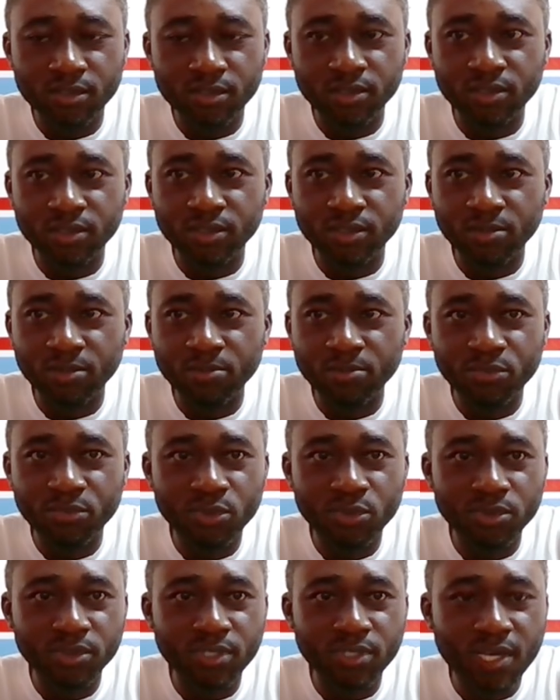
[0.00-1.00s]
This is a
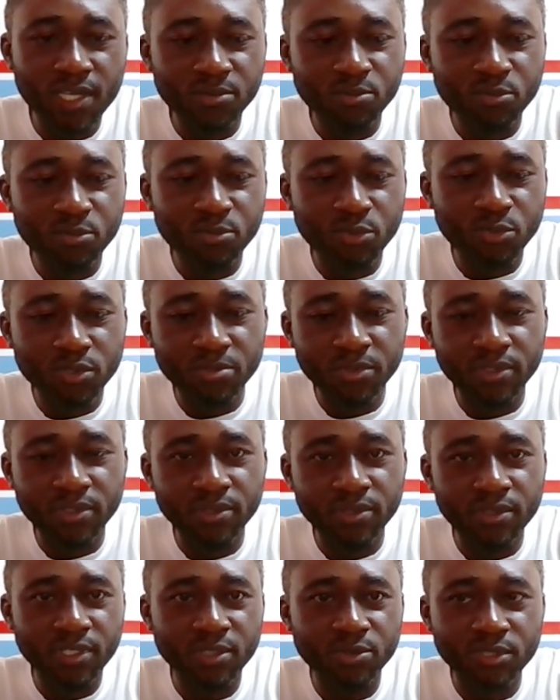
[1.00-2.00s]
simple Dart
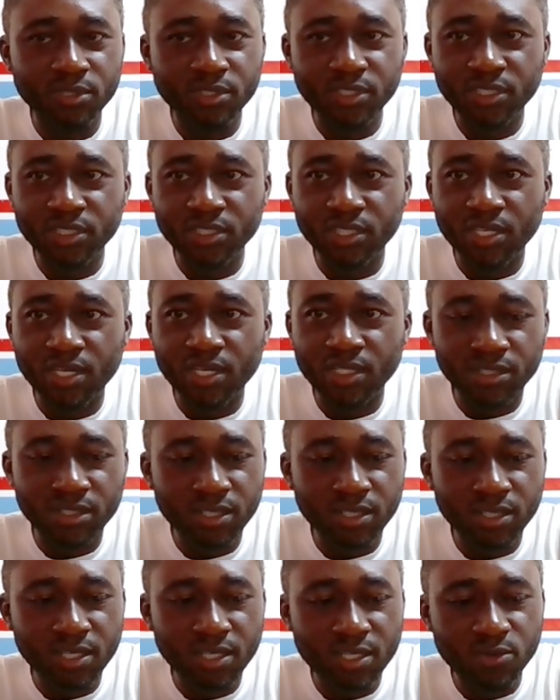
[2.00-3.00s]
programming
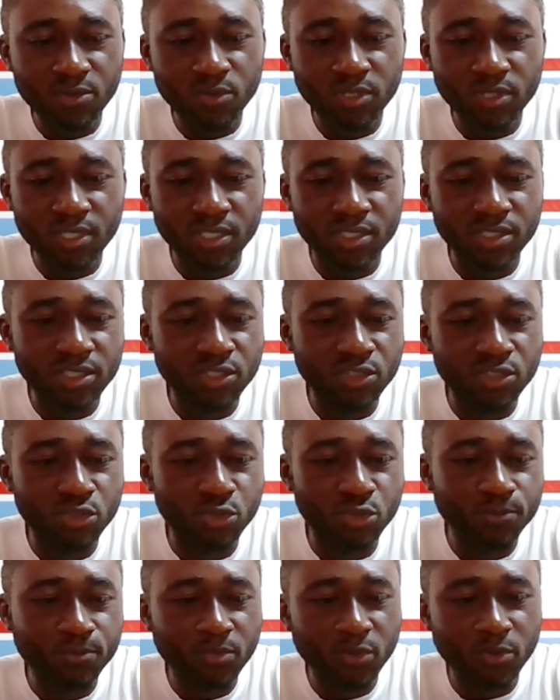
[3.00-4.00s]
language that anyone
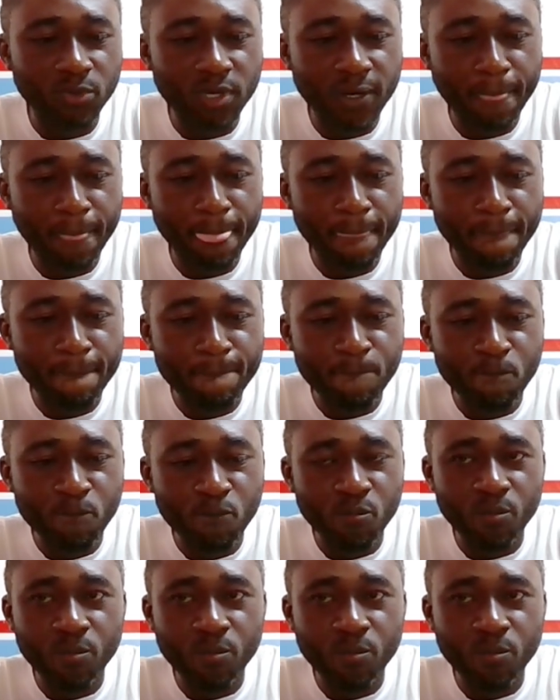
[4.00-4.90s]
can just do, right?